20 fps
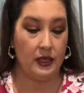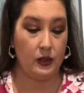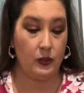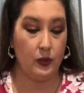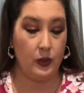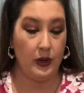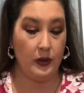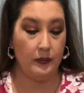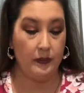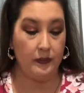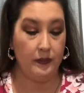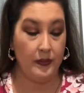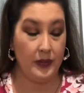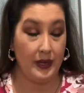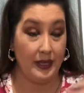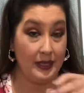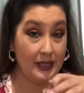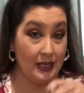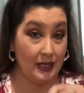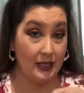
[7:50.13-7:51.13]
one,
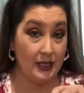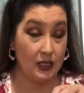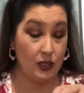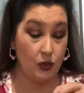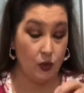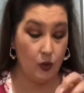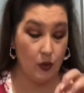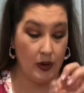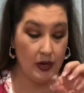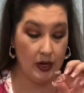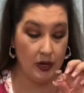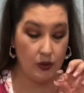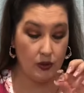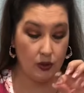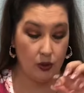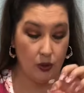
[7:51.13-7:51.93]
I said this is 20 years